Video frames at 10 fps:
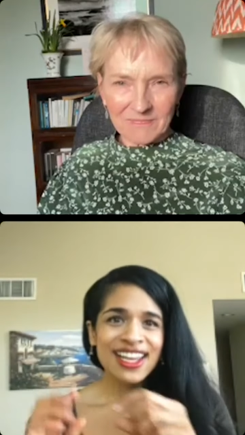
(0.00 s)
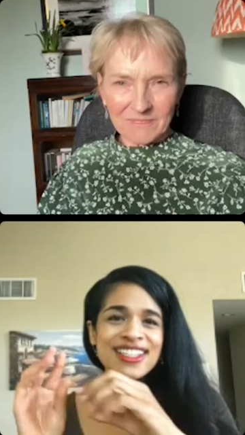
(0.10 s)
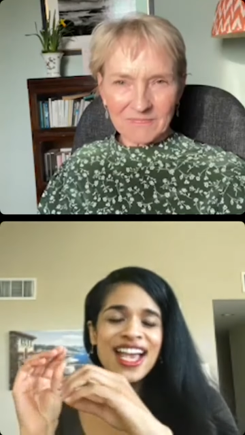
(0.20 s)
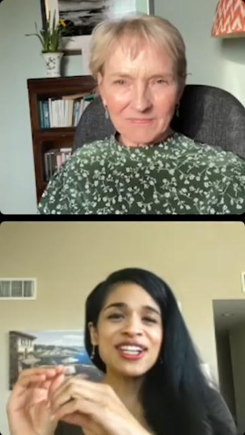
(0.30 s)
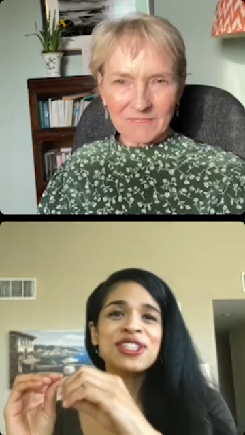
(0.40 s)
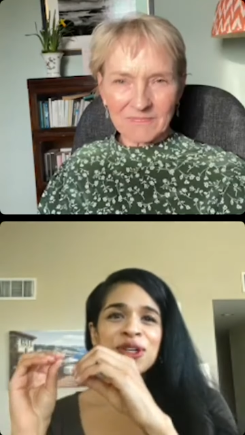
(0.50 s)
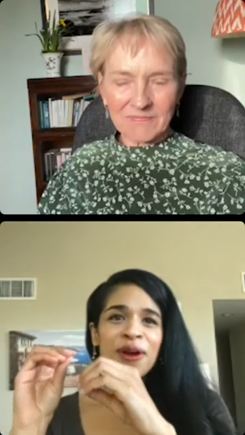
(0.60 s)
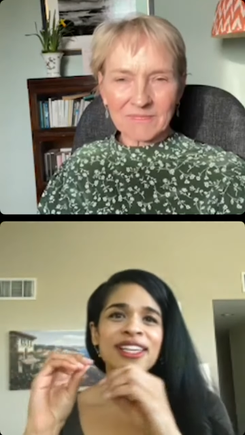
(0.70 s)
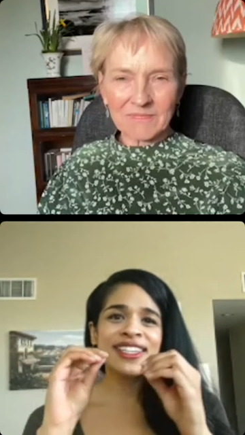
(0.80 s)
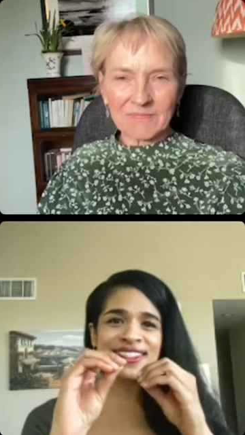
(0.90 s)
Speaker 1: it's actually
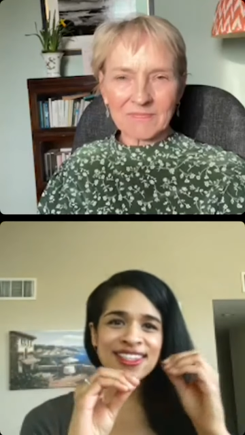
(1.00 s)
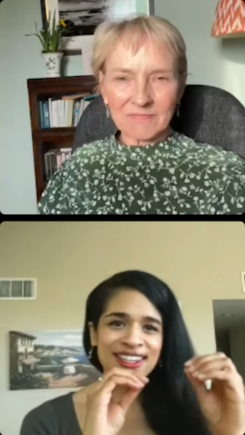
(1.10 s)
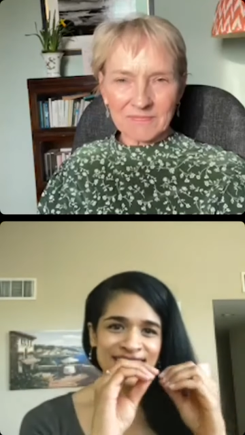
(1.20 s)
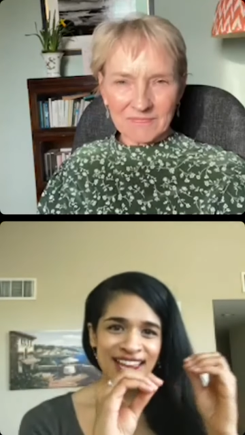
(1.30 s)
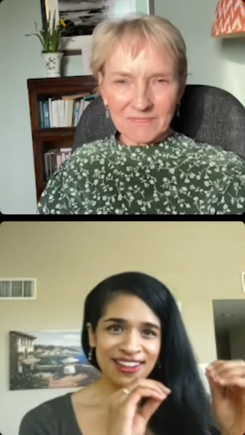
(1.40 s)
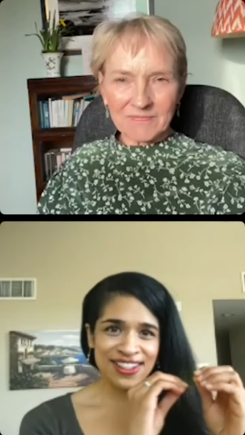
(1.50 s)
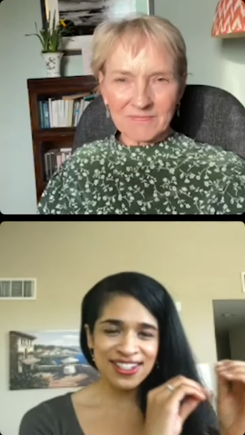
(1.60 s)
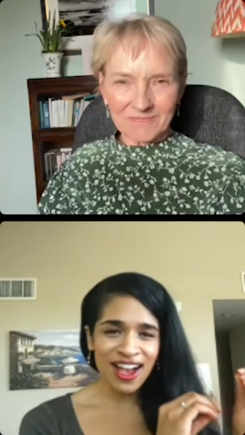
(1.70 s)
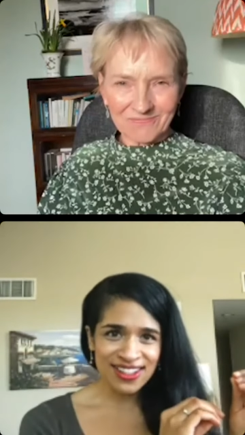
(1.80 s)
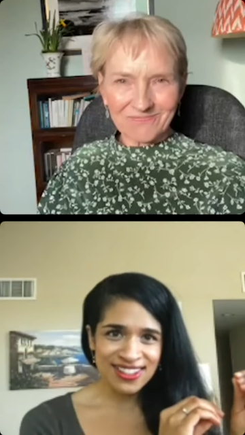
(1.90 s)
quite easy to connect the
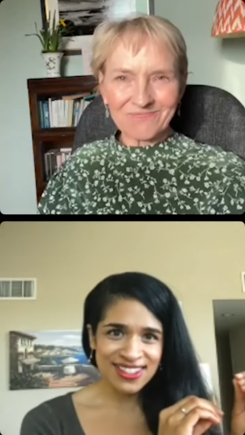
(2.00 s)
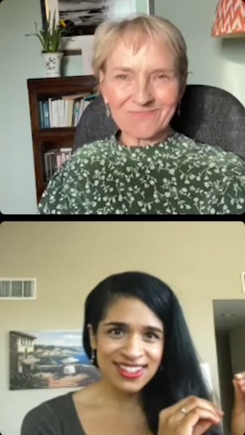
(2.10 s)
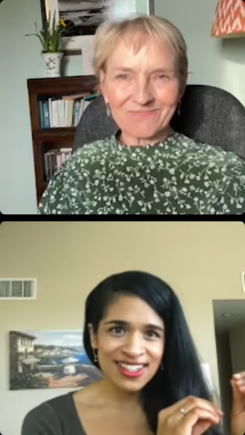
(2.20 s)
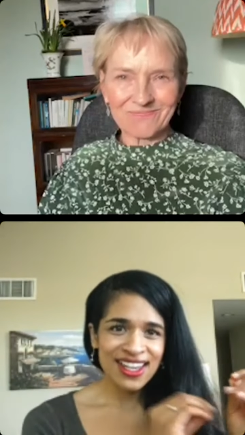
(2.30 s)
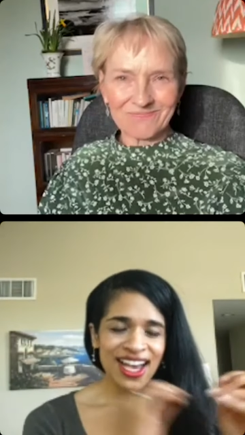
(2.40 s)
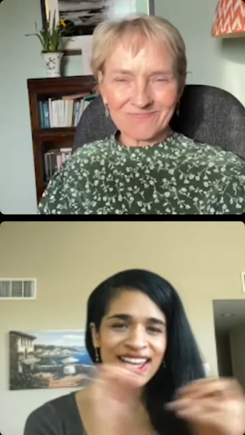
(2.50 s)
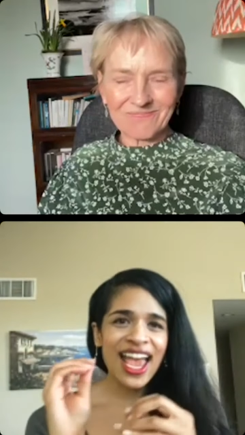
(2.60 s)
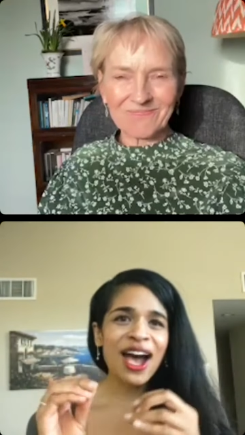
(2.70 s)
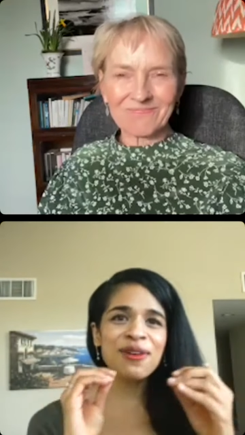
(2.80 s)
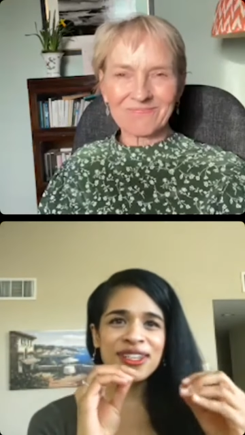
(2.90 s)
dots on
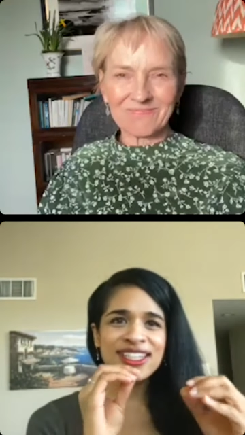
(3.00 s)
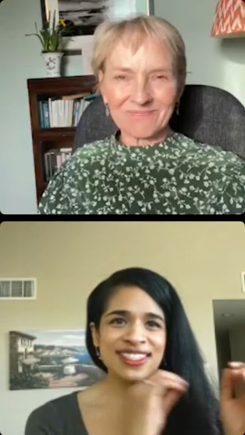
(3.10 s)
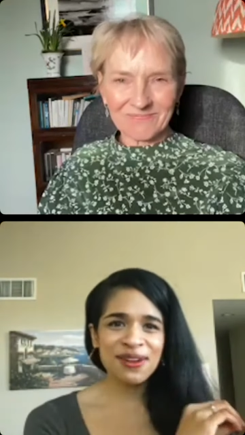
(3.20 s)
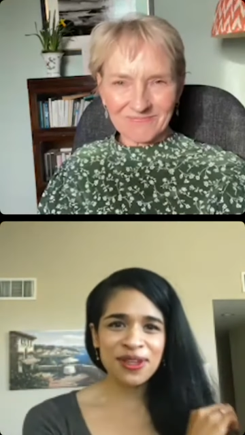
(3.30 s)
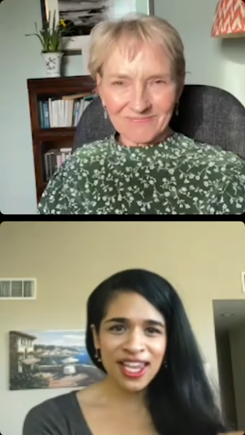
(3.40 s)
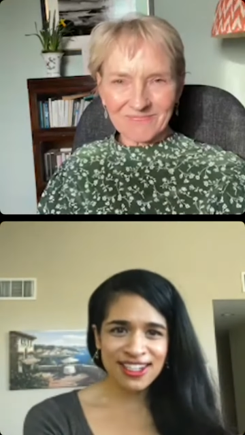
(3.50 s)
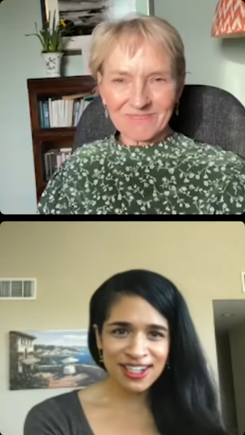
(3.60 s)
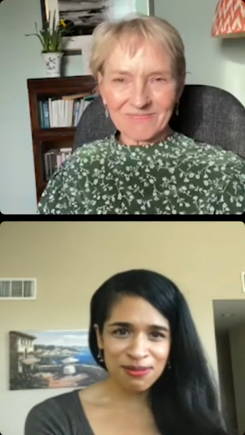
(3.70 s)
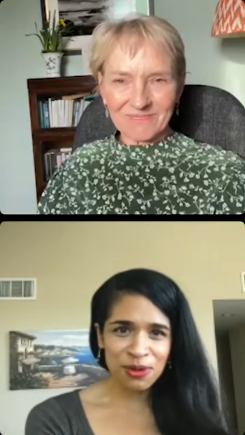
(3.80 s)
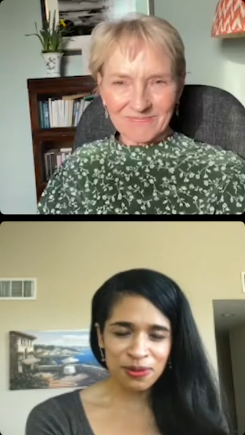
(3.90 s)
how it is that we ended
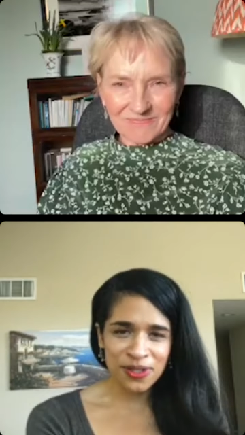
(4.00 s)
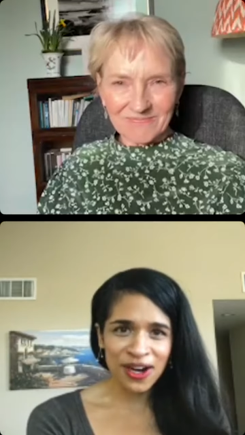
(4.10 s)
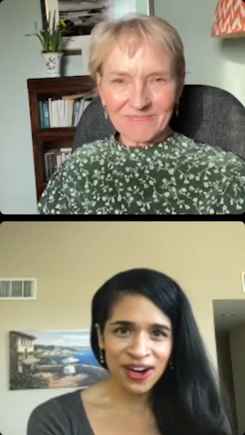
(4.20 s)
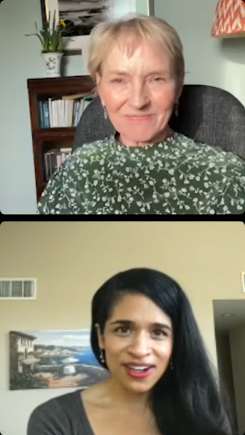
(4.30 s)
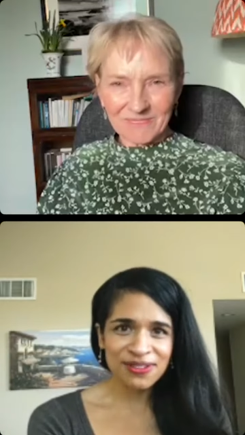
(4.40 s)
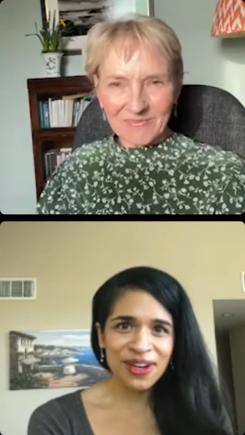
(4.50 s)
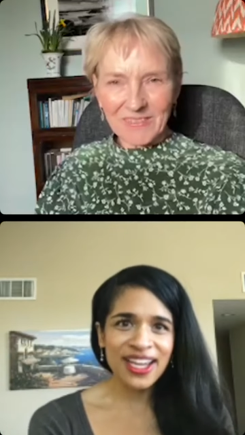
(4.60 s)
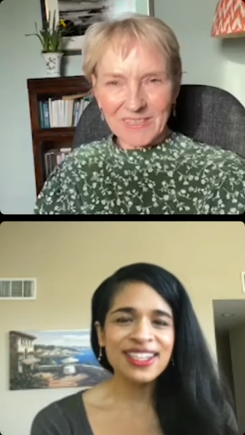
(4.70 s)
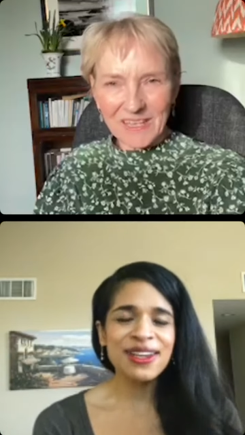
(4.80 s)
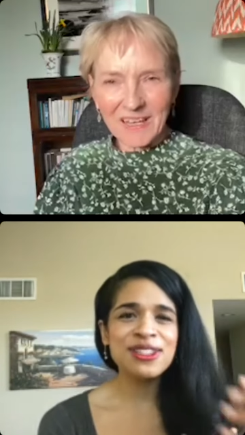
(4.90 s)
up where we are, right? Yeah.